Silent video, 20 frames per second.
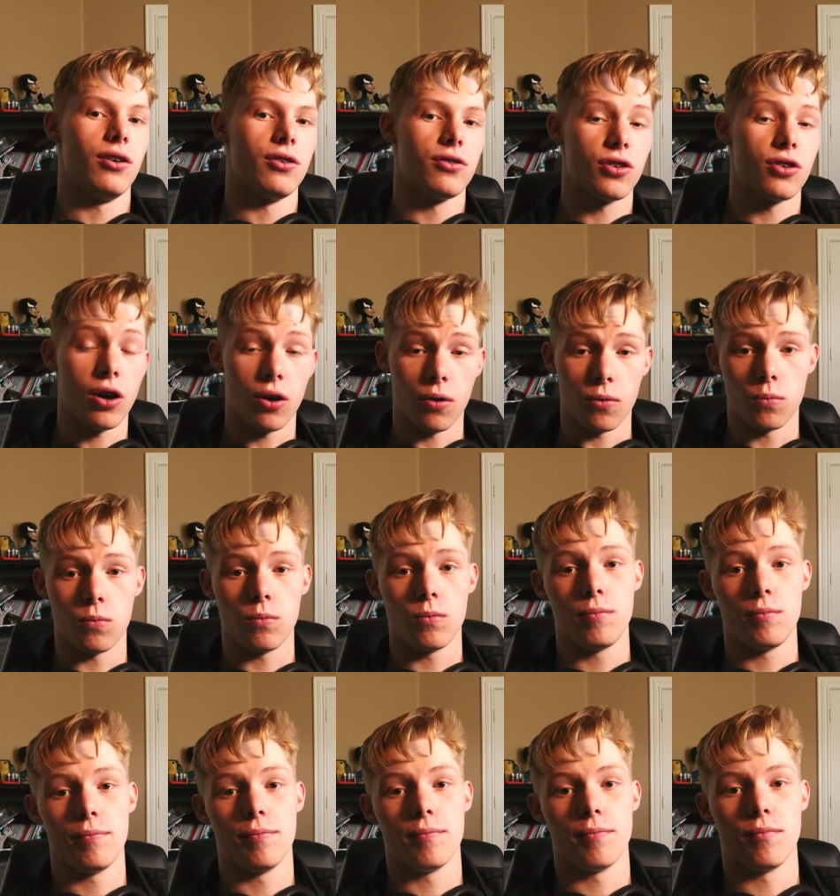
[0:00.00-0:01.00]
So
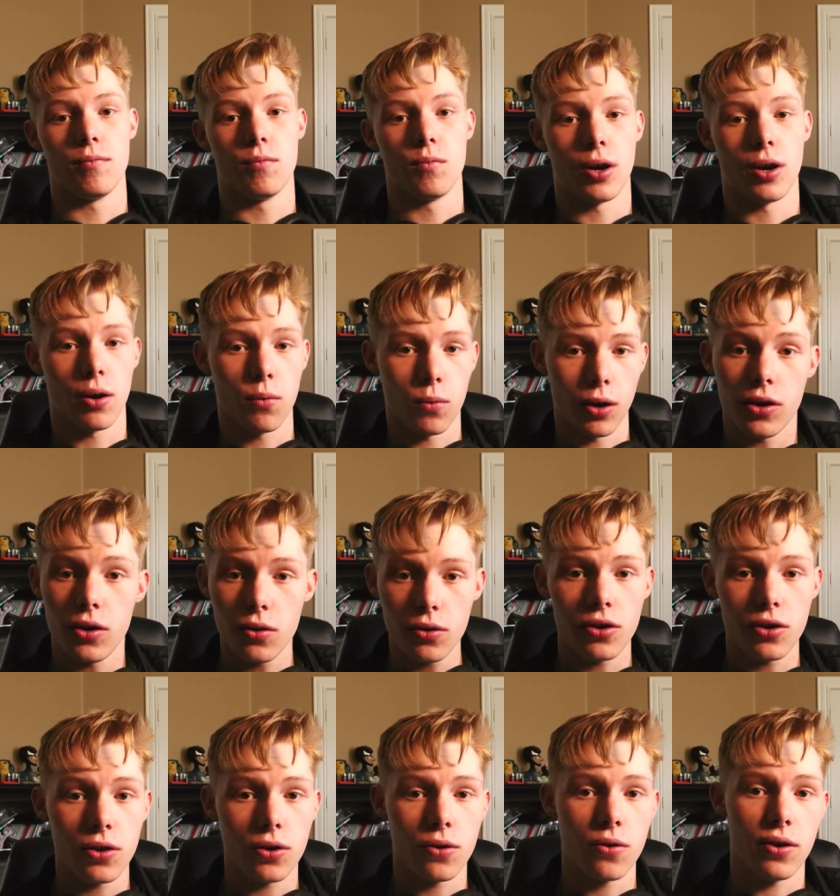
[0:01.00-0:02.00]
what I want you
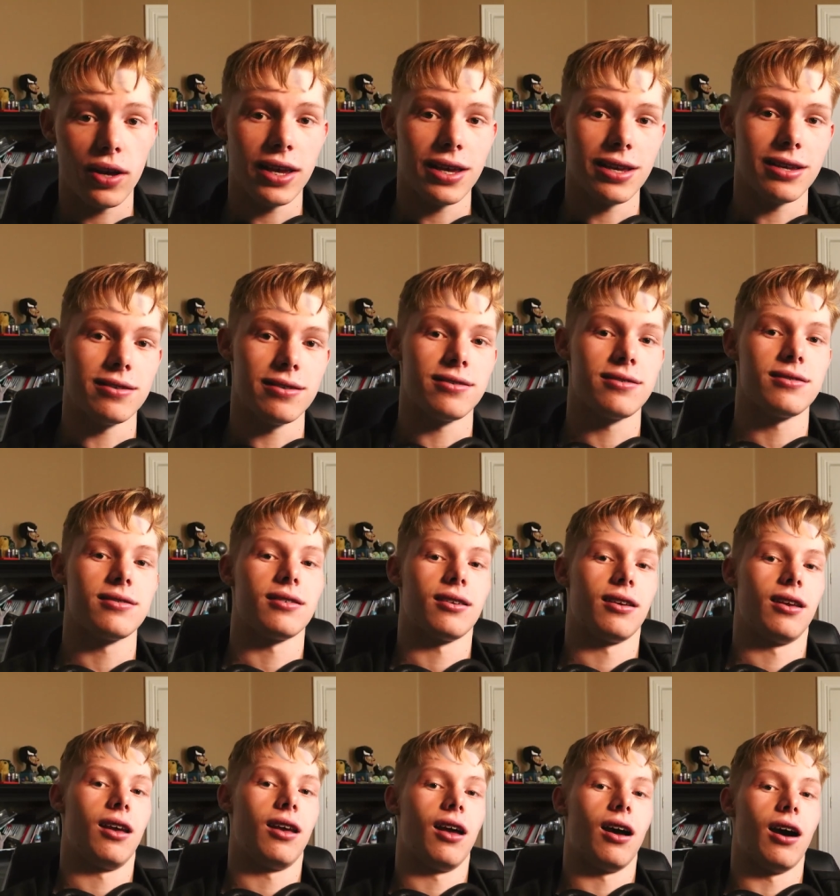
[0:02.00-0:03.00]
to do is,
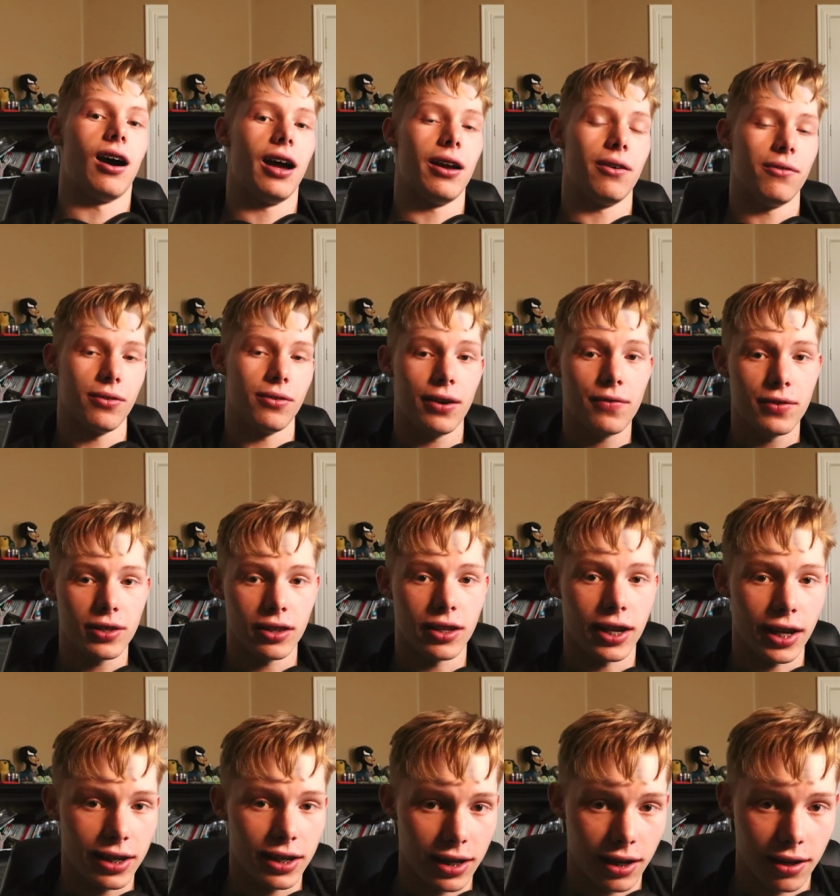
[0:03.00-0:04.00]
I have left a
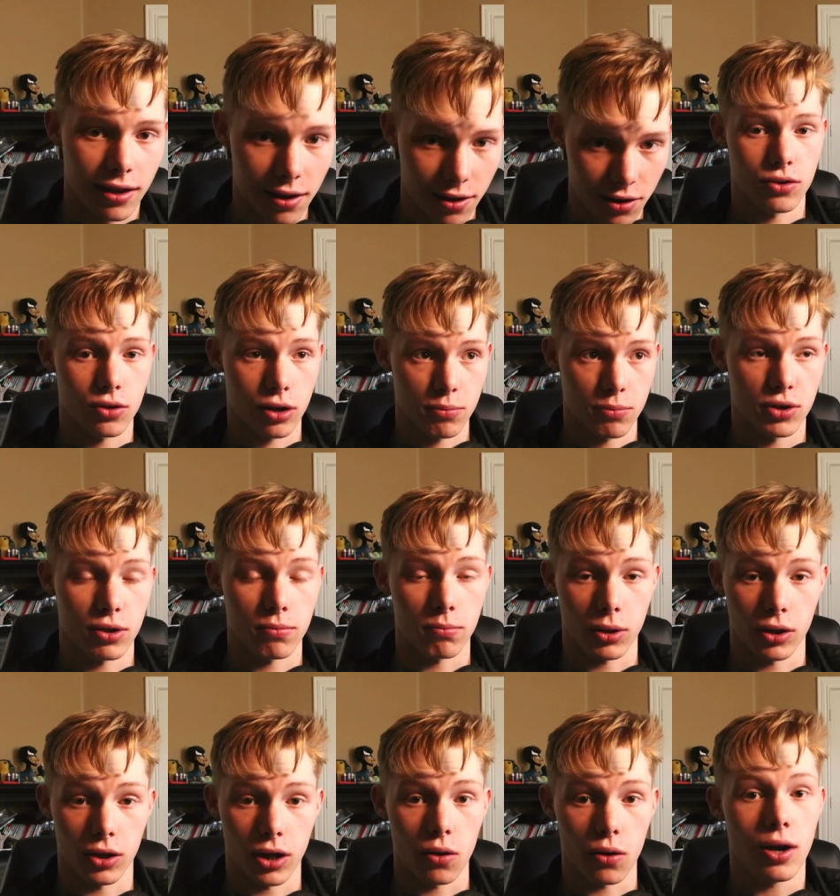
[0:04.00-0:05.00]
link down in the description
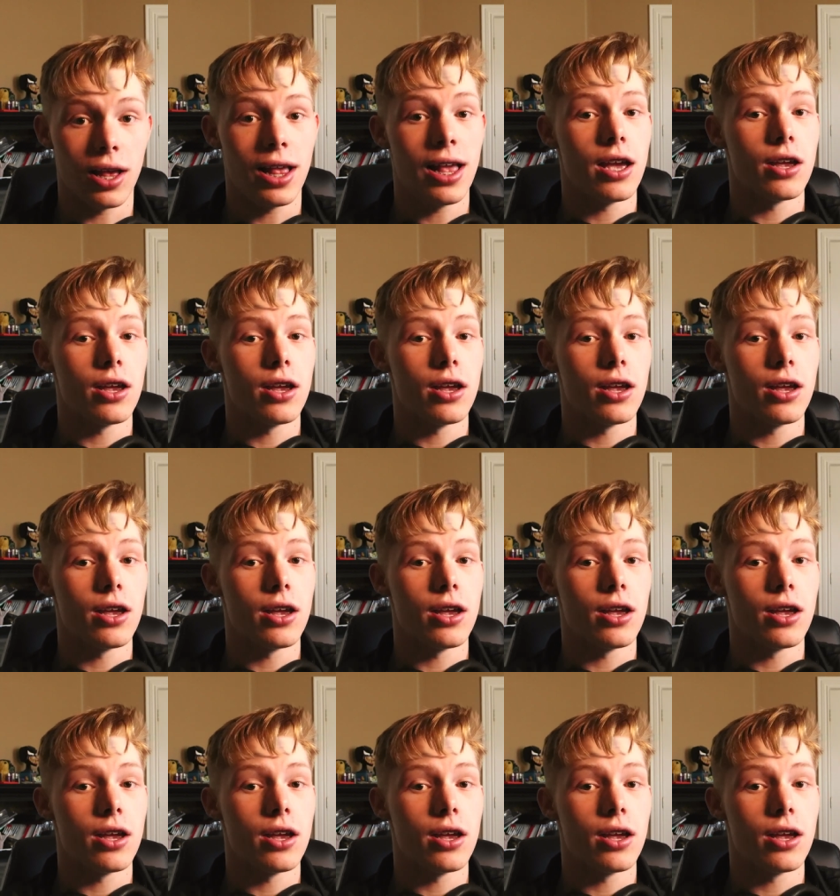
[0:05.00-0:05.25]
below.